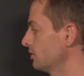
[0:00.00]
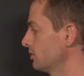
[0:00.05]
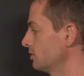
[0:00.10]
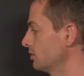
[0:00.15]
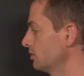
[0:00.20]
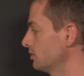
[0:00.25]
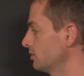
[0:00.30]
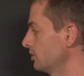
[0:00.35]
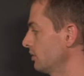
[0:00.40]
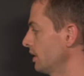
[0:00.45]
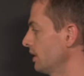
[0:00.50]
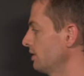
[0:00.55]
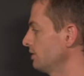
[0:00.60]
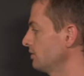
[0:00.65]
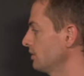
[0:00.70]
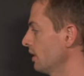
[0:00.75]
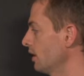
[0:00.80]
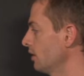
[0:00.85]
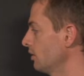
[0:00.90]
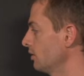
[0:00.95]
it just
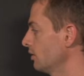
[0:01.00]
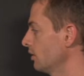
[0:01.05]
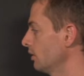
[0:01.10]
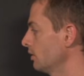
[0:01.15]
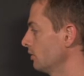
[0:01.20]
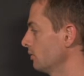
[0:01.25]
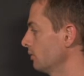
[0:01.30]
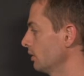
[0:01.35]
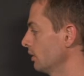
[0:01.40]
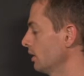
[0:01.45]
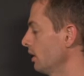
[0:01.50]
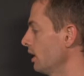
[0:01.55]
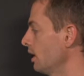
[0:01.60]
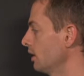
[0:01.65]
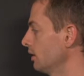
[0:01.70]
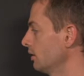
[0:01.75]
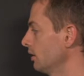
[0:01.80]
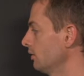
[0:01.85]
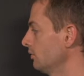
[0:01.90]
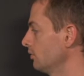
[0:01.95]
lays out at a really
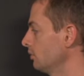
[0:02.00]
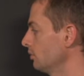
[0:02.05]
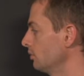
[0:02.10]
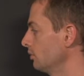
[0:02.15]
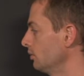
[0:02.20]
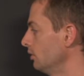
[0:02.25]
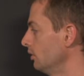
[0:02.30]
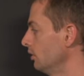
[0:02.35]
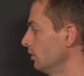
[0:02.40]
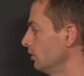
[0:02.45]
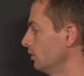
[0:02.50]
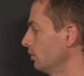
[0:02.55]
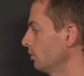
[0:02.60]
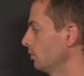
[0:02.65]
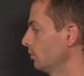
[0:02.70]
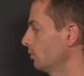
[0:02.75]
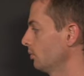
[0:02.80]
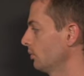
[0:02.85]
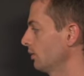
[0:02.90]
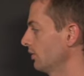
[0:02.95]
high level
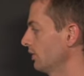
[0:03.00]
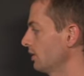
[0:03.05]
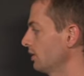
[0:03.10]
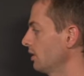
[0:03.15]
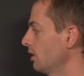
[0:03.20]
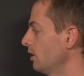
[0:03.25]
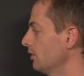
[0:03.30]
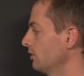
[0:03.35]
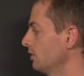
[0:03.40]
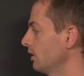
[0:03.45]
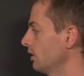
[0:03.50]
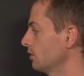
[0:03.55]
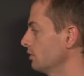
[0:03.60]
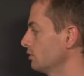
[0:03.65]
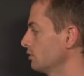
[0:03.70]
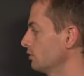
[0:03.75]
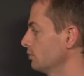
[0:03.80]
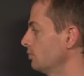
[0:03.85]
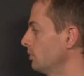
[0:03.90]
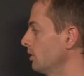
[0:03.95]
what the
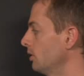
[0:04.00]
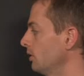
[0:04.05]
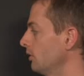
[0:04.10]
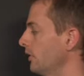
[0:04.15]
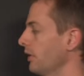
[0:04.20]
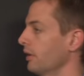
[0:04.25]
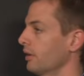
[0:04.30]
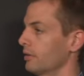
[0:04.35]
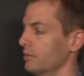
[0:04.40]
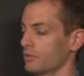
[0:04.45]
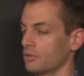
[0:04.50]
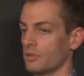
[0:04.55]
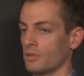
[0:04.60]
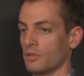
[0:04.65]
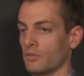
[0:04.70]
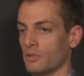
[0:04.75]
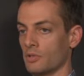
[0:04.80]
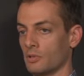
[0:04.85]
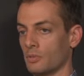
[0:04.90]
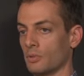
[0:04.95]
content should be in there. So
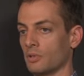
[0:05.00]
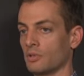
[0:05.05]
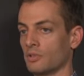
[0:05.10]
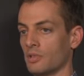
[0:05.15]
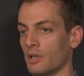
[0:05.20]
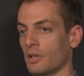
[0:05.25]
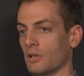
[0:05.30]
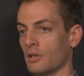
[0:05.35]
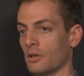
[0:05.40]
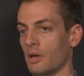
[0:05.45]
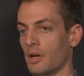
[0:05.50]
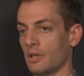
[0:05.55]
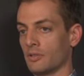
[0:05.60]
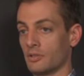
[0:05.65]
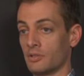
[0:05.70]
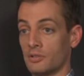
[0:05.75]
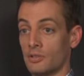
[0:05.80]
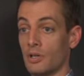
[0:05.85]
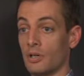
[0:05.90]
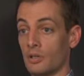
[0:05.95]
the visual designer
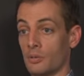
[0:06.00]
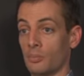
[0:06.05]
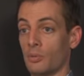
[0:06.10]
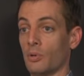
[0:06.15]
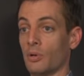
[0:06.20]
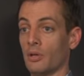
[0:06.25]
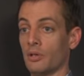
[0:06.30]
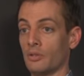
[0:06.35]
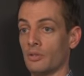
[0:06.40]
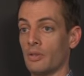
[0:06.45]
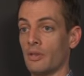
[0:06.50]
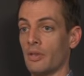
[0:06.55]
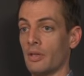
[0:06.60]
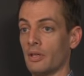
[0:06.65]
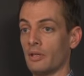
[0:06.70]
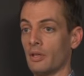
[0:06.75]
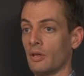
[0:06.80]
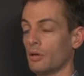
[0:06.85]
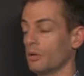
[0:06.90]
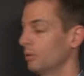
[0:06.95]
has a starting point.
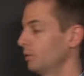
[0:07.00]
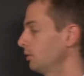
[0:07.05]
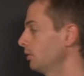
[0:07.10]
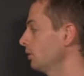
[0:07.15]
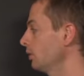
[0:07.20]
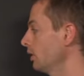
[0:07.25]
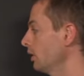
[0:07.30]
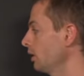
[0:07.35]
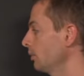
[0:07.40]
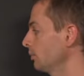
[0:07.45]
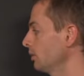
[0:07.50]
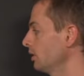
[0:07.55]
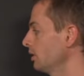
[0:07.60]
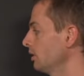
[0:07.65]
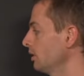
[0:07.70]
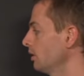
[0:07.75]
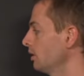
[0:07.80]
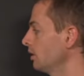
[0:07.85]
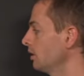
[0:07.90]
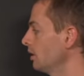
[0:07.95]
They know, okay, I'm going
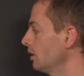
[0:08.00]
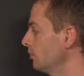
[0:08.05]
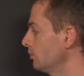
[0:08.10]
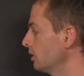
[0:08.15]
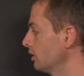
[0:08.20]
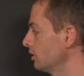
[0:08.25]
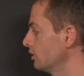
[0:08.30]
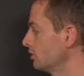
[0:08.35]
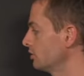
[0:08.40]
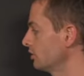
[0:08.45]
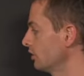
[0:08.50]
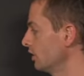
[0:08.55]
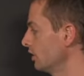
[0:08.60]
to need an image.